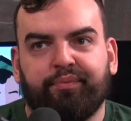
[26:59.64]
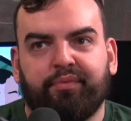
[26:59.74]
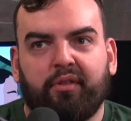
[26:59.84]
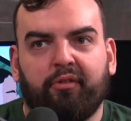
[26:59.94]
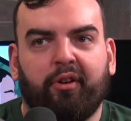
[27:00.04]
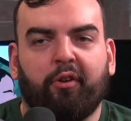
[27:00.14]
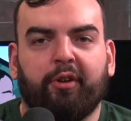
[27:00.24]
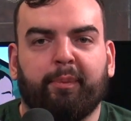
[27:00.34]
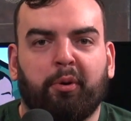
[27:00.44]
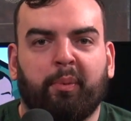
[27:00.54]
right on the
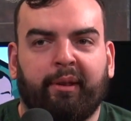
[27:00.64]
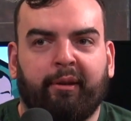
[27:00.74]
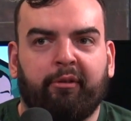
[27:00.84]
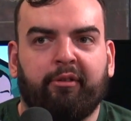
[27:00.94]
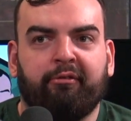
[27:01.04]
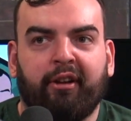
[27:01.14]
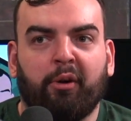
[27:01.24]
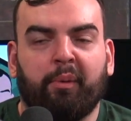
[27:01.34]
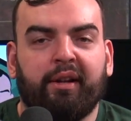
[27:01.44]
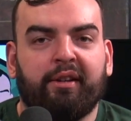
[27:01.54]
ball with everything right
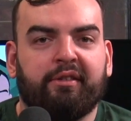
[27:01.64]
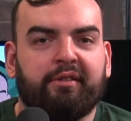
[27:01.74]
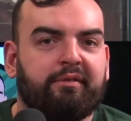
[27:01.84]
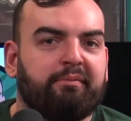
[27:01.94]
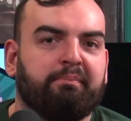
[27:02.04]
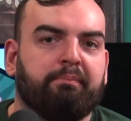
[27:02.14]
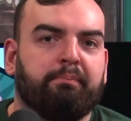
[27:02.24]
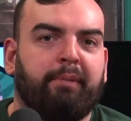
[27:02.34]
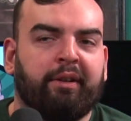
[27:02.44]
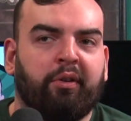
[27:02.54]
away.
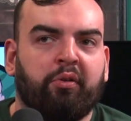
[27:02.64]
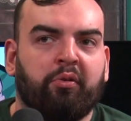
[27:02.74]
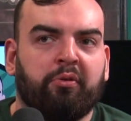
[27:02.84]
But I do know